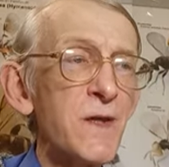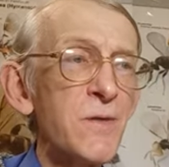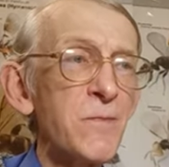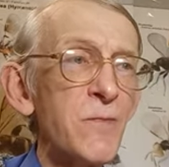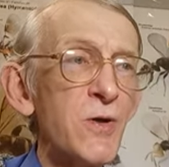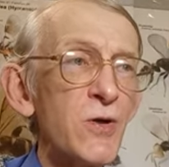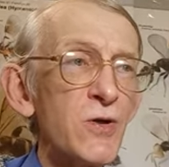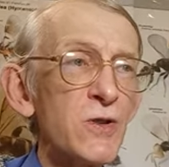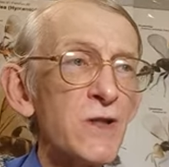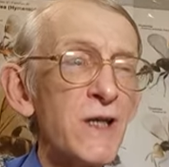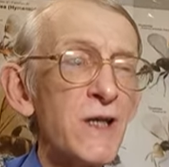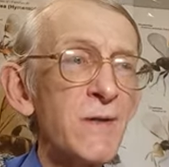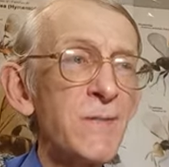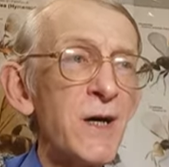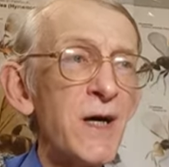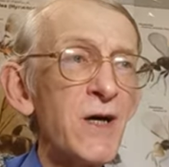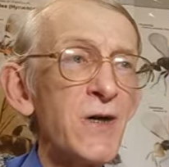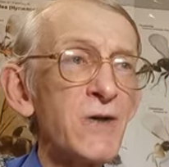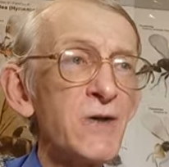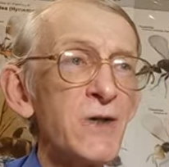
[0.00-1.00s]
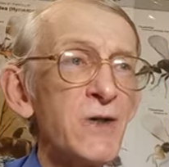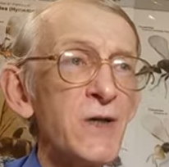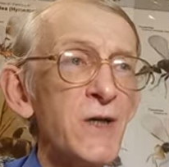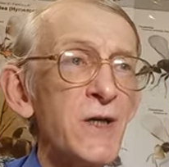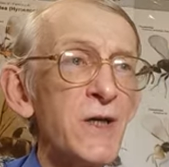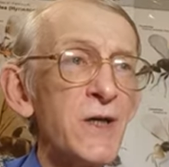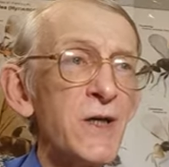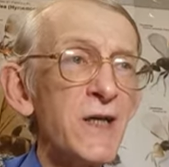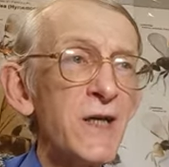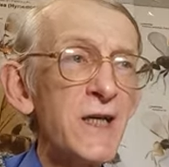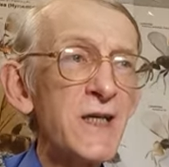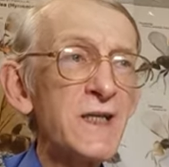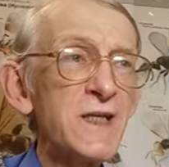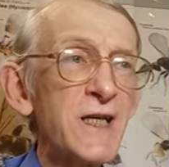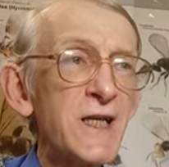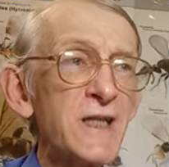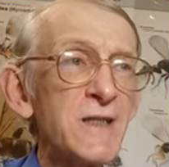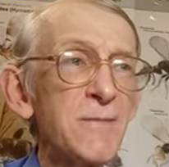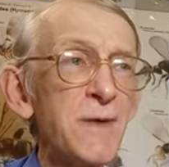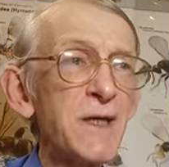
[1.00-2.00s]
mostly about
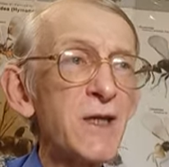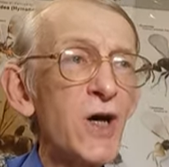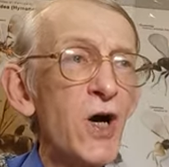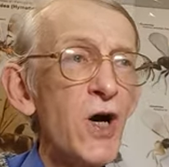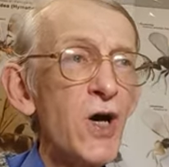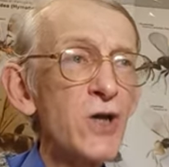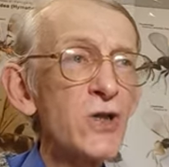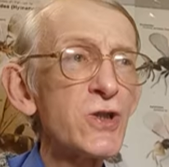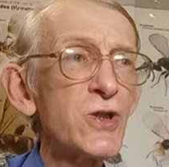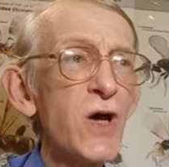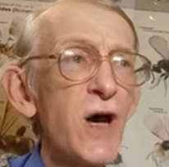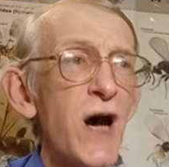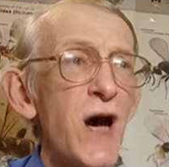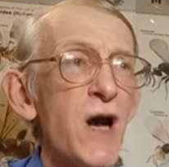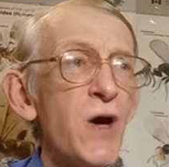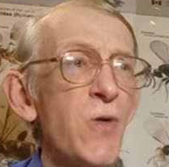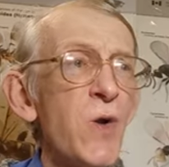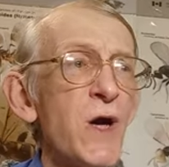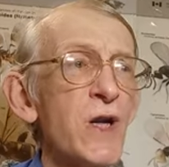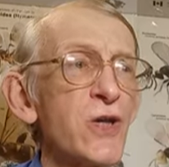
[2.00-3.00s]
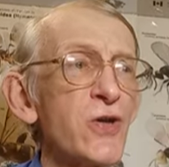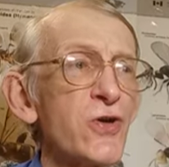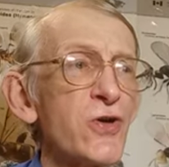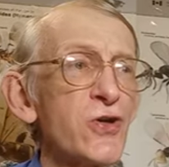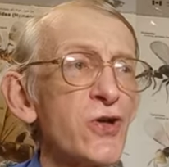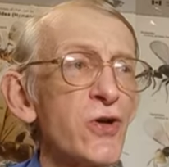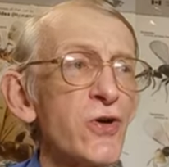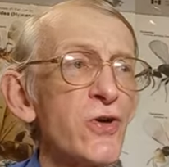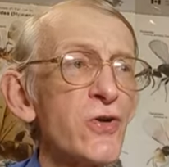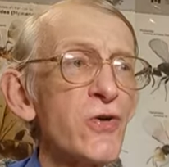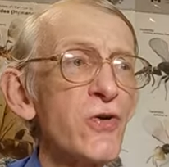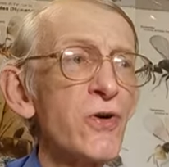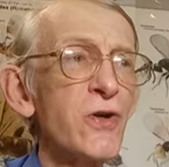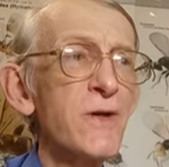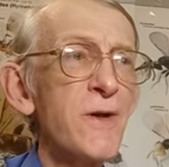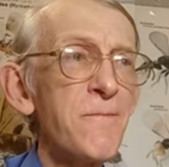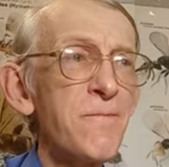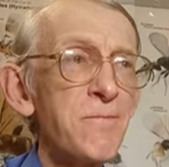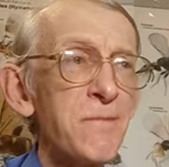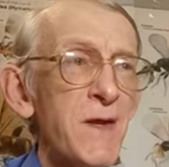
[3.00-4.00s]
insects, but also I want to show you
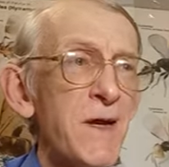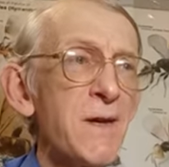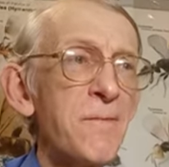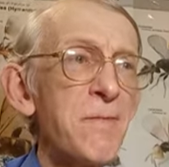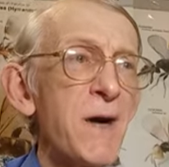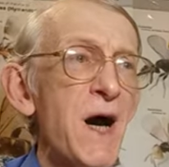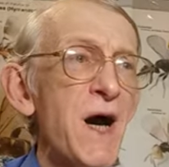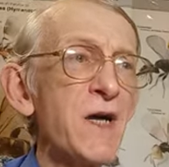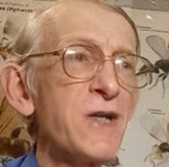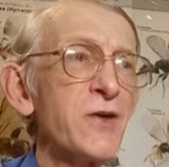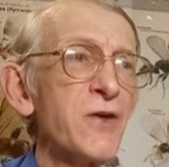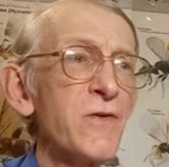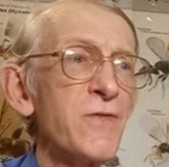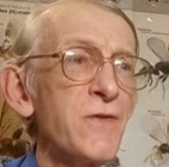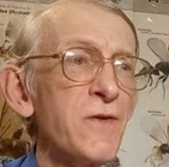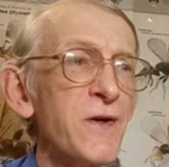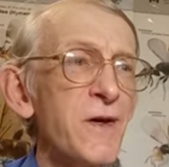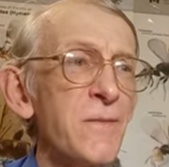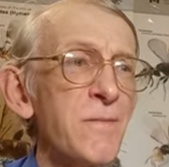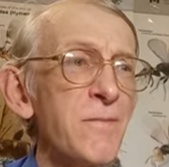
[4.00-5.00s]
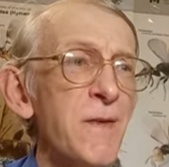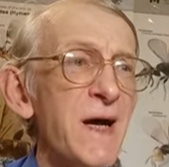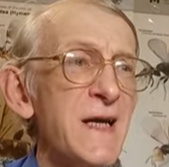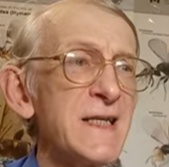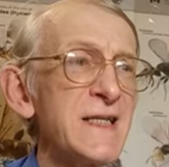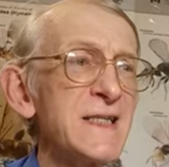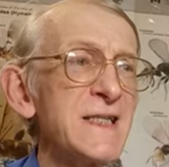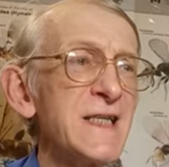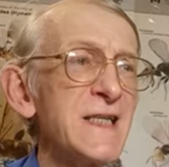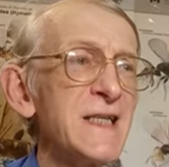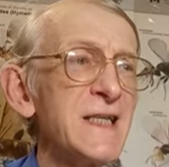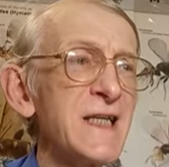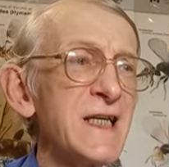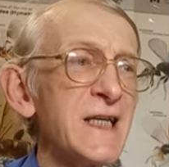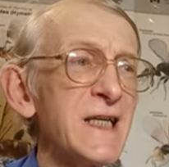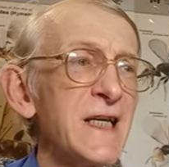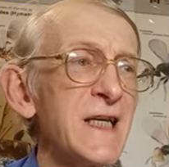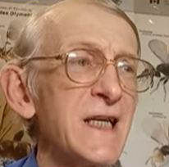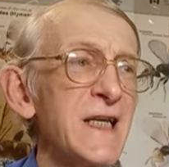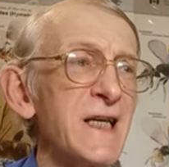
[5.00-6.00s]
part of my
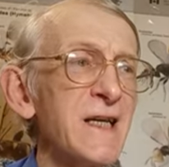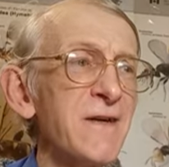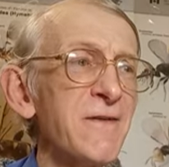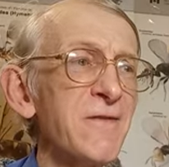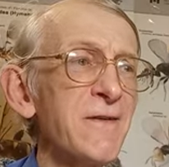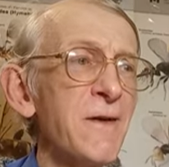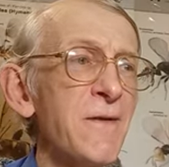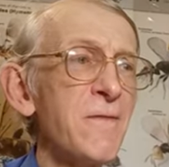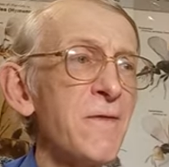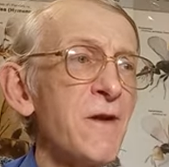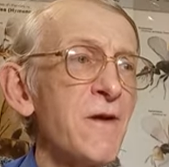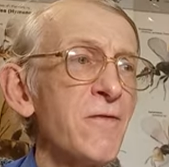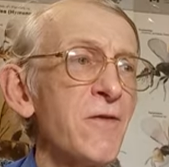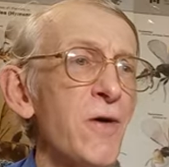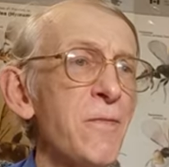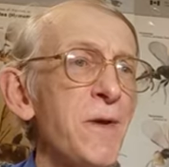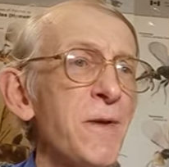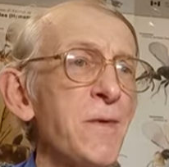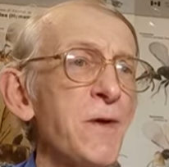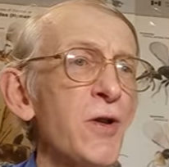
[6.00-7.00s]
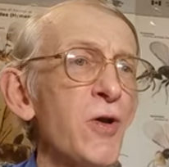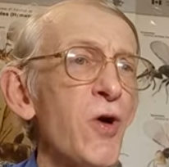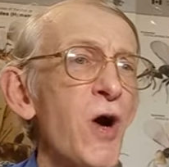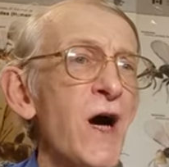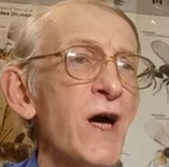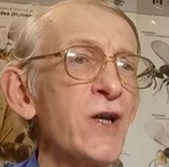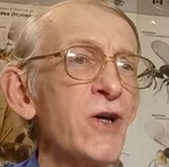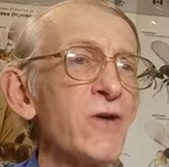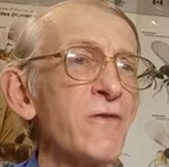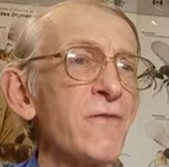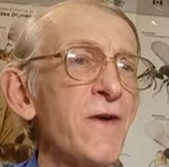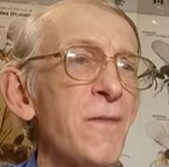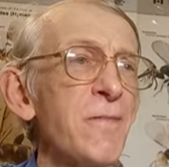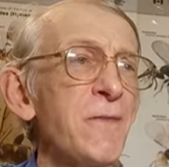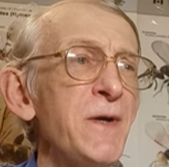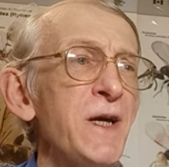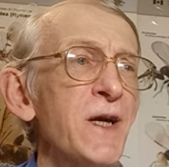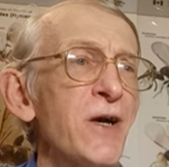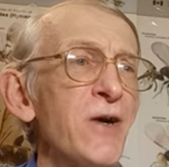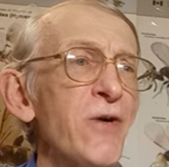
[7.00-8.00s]
city, Kyiv. For people who are not
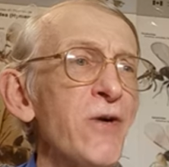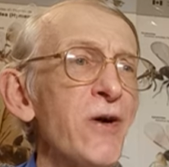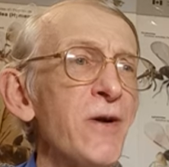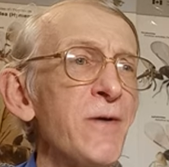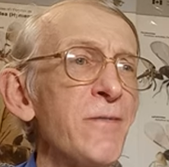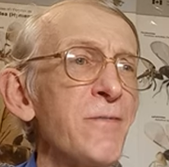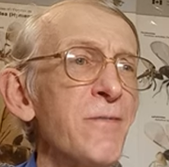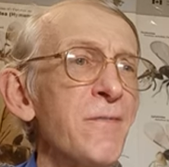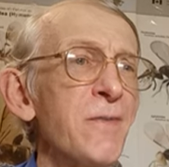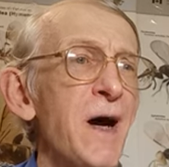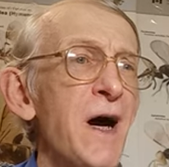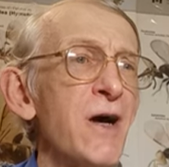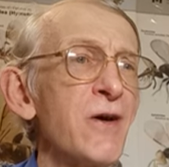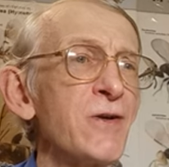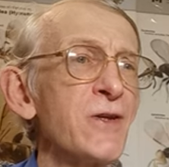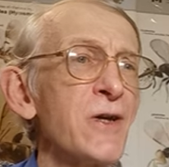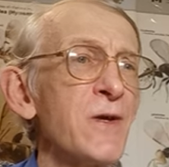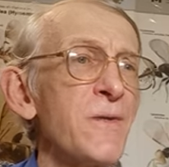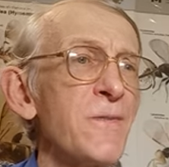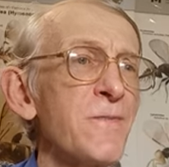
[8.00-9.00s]
familiar about